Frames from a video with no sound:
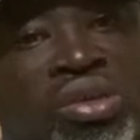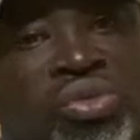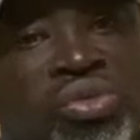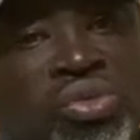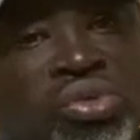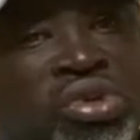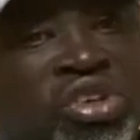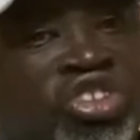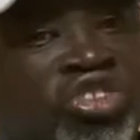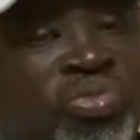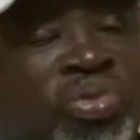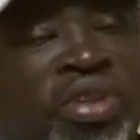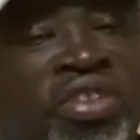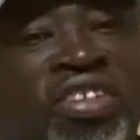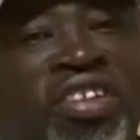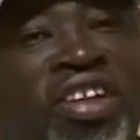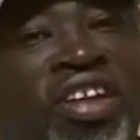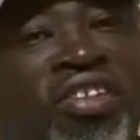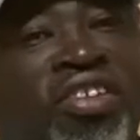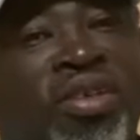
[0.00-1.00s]
You're
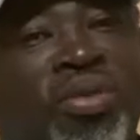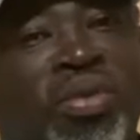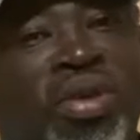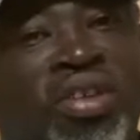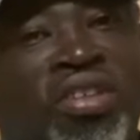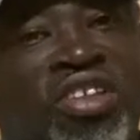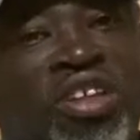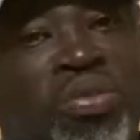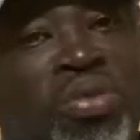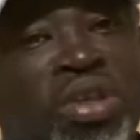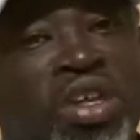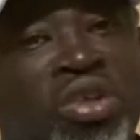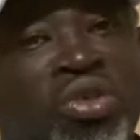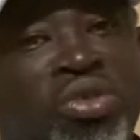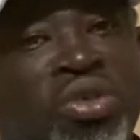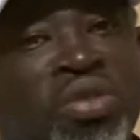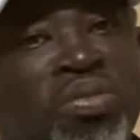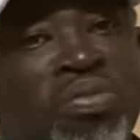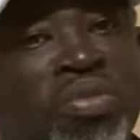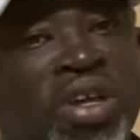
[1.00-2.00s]
expecting my TV? he
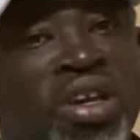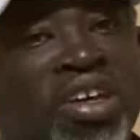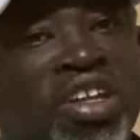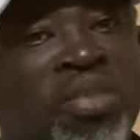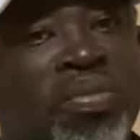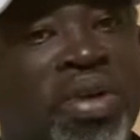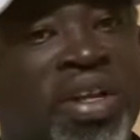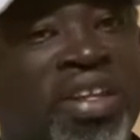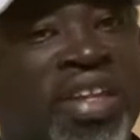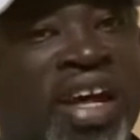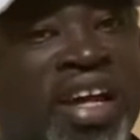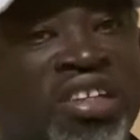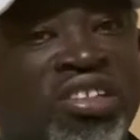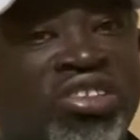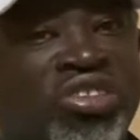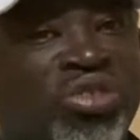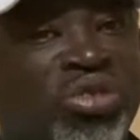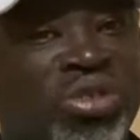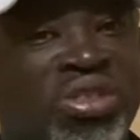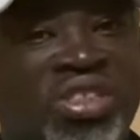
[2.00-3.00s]
couldn't make it, but
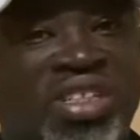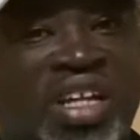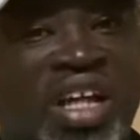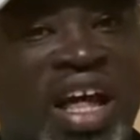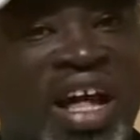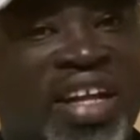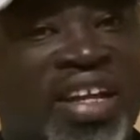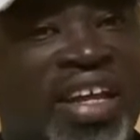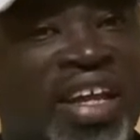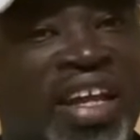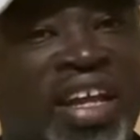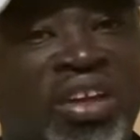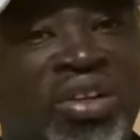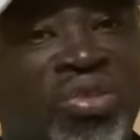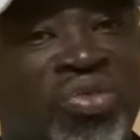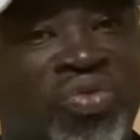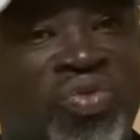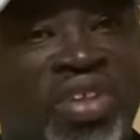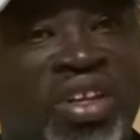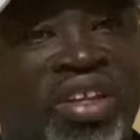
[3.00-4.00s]
that's not at the end
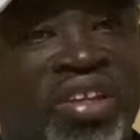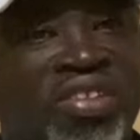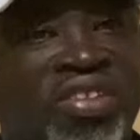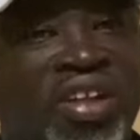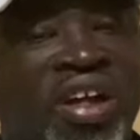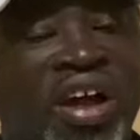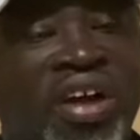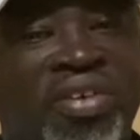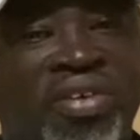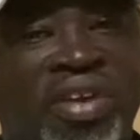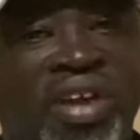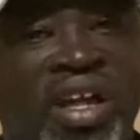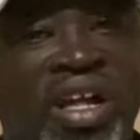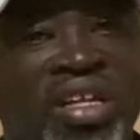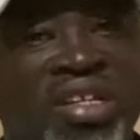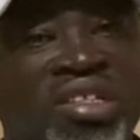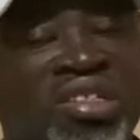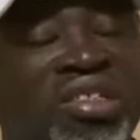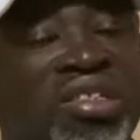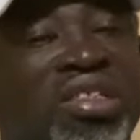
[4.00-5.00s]
of his career.
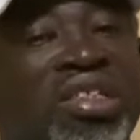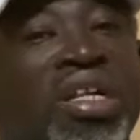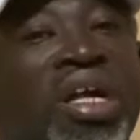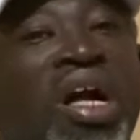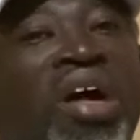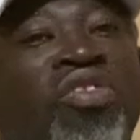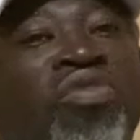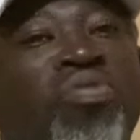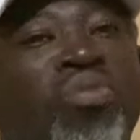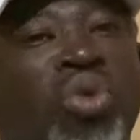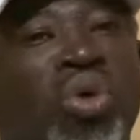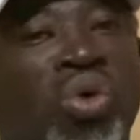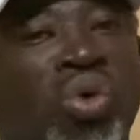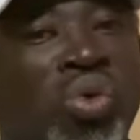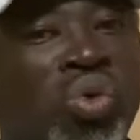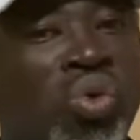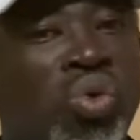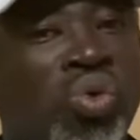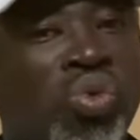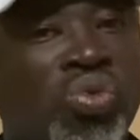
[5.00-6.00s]
He still have more
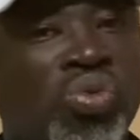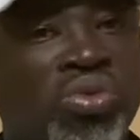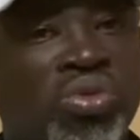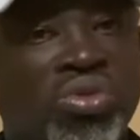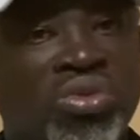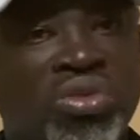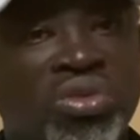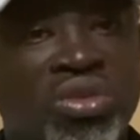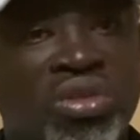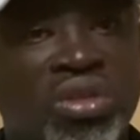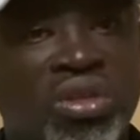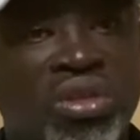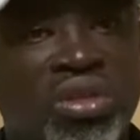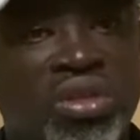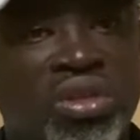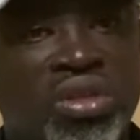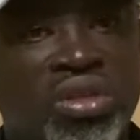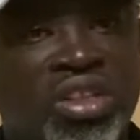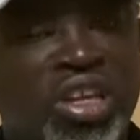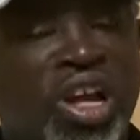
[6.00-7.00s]
hope.
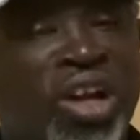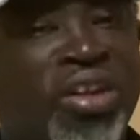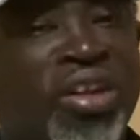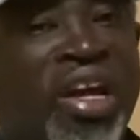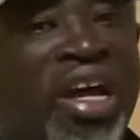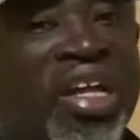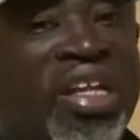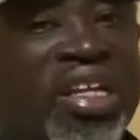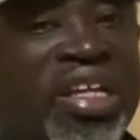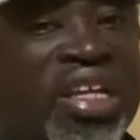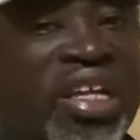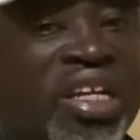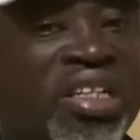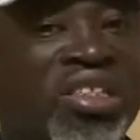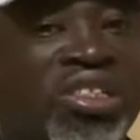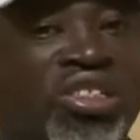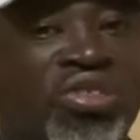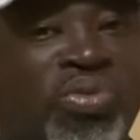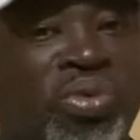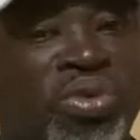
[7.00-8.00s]
Now that he get
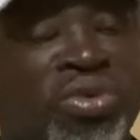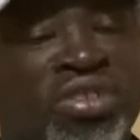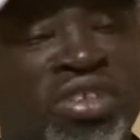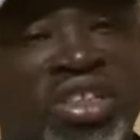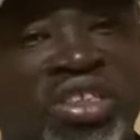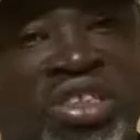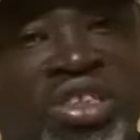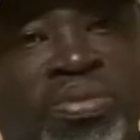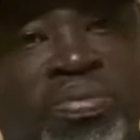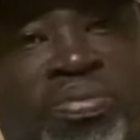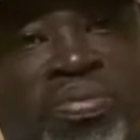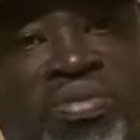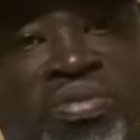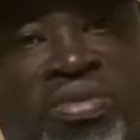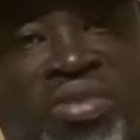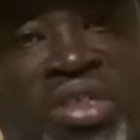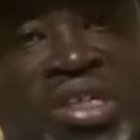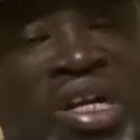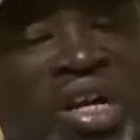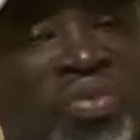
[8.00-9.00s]
a sponsorship,
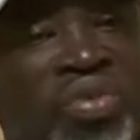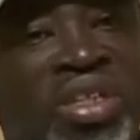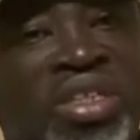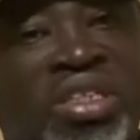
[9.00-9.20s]
he have a